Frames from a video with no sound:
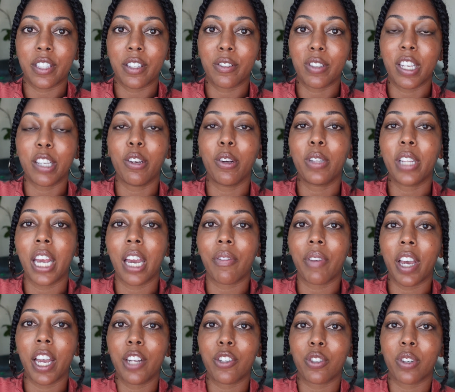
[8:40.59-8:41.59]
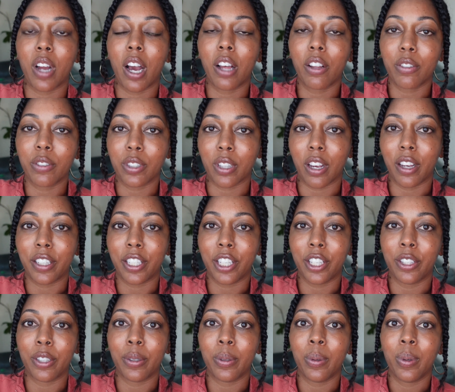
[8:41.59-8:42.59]
So say you only have $100 on
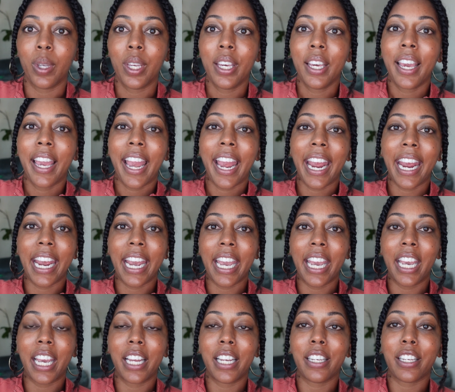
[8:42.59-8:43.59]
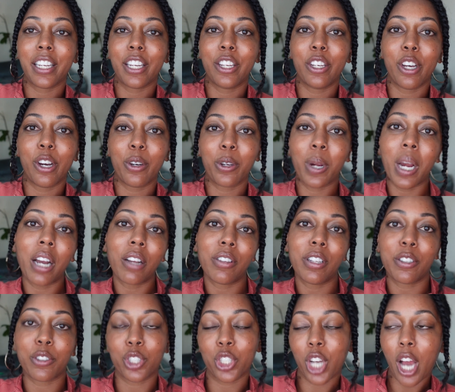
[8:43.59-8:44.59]
you, and you know, you're out
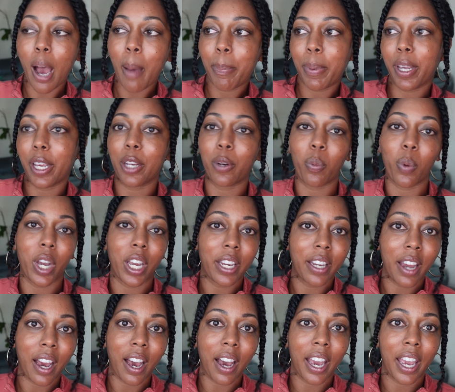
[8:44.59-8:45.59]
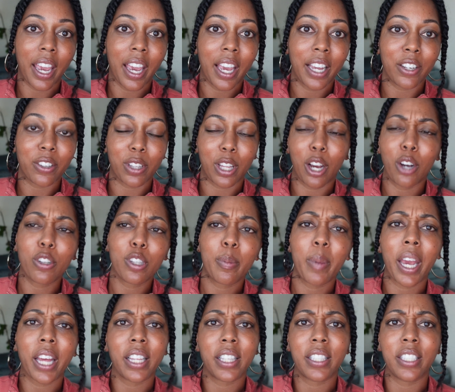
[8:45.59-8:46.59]
there shopping and whatnot, and you're like, oh, let
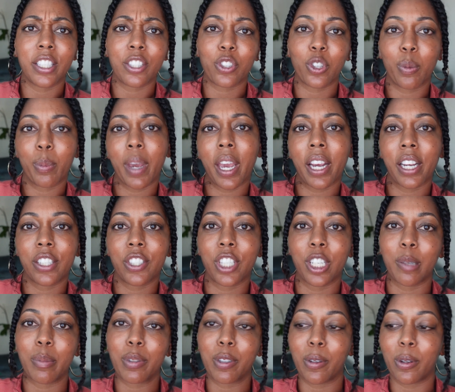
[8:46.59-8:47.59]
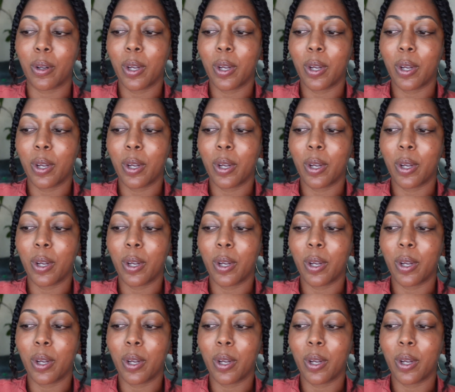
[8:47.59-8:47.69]
me add this additional bag of chips,